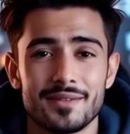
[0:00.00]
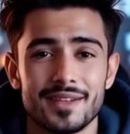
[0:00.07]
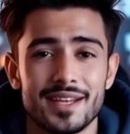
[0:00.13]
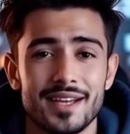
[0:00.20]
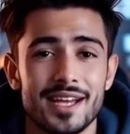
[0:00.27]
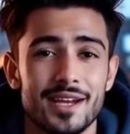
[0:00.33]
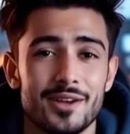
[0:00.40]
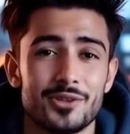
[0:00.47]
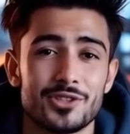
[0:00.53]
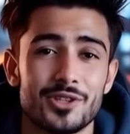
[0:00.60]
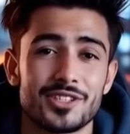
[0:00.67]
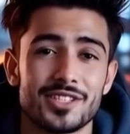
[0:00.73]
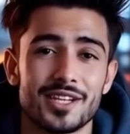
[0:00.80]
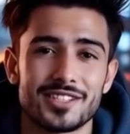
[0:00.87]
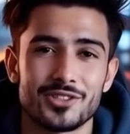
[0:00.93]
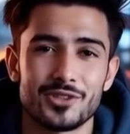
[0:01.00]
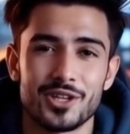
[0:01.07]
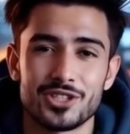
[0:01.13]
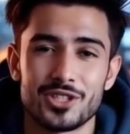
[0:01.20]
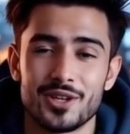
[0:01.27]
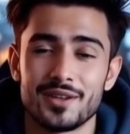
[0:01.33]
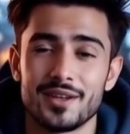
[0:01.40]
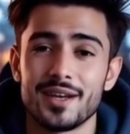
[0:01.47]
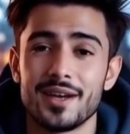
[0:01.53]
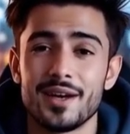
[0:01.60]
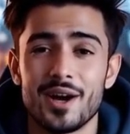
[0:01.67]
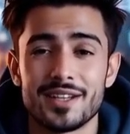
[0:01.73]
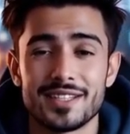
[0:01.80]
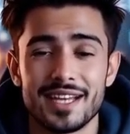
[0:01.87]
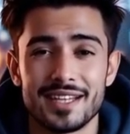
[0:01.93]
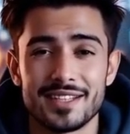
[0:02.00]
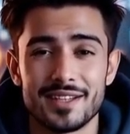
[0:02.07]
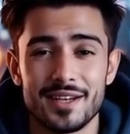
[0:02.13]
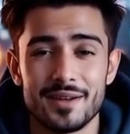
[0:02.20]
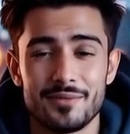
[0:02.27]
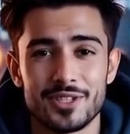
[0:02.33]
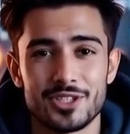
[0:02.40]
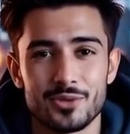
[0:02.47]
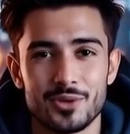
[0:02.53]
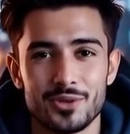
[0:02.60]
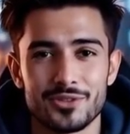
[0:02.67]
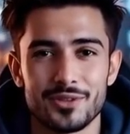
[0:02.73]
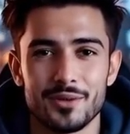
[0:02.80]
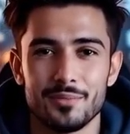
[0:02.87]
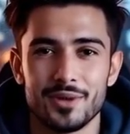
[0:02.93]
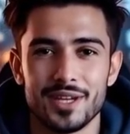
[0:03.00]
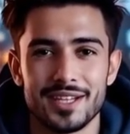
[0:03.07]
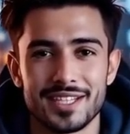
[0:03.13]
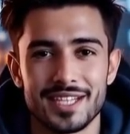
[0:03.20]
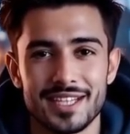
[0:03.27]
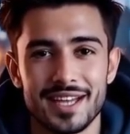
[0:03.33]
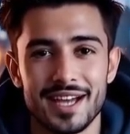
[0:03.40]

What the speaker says: It handles your site structure, content, visuals, branding,